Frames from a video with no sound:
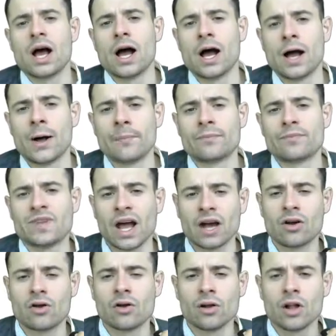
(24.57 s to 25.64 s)

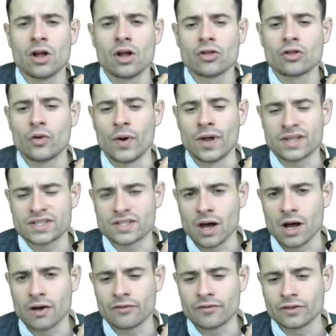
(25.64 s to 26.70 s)
tackle the rest
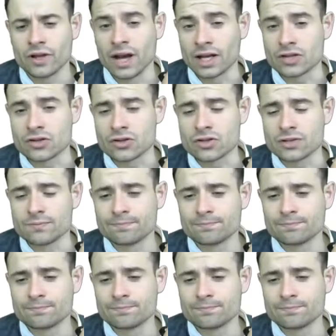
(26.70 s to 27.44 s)
of the lectures.